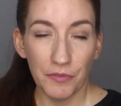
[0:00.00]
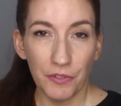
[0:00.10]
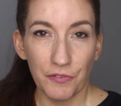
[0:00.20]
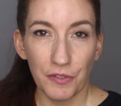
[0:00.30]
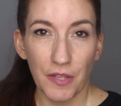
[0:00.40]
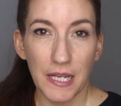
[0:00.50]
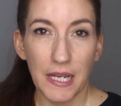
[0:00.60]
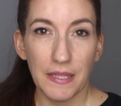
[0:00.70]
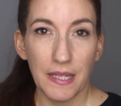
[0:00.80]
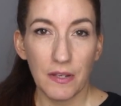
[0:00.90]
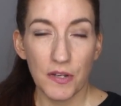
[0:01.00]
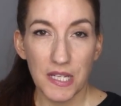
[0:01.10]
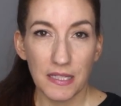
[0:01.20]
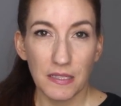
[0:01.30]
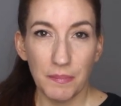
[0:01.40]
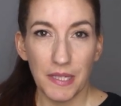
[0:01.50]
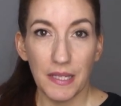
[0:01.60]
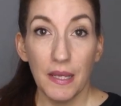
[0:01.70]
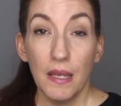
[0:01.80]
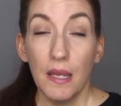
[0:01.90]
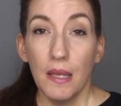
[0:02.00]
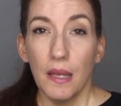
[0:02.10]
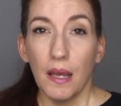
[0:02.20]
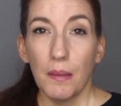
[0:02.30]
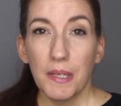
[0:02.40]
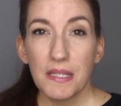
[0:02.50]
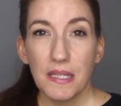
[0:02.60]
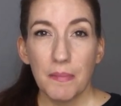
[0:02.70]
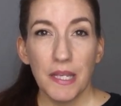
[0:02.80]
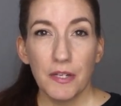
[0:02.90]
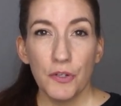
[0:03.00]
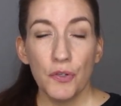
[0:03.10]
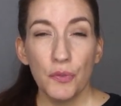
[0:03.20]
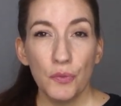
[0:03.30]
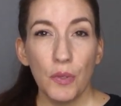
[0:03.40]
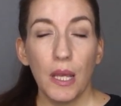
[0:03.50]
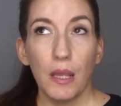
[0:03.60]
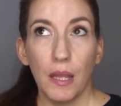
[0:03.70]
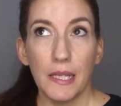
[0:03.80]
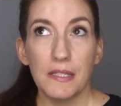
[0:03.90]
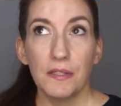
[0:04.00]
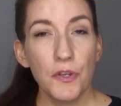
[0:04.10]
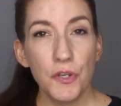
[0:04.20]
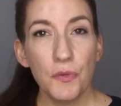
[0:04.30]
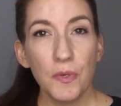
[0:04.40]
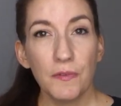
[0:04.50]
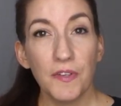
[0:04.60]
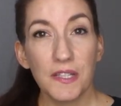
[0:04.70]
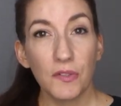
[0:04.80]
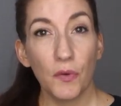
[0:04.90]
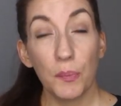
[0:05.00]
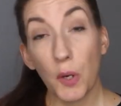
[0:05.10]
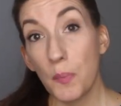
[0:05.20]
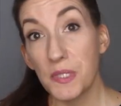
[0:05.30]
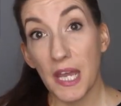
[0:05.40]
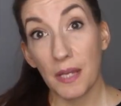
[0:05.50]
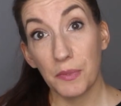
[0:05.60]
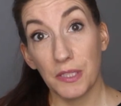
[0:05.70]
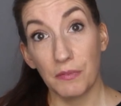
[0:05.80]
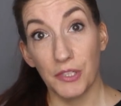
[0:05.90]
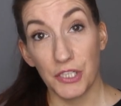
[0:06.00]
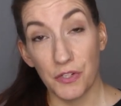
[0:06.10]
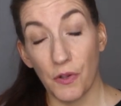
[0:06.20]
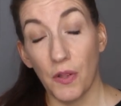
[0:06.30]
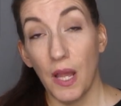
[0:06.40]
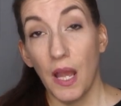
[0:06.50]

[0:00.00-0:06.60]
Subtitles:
review of their light and they contacted me because they made a new light. So the new one fixed all the problems I had with the original.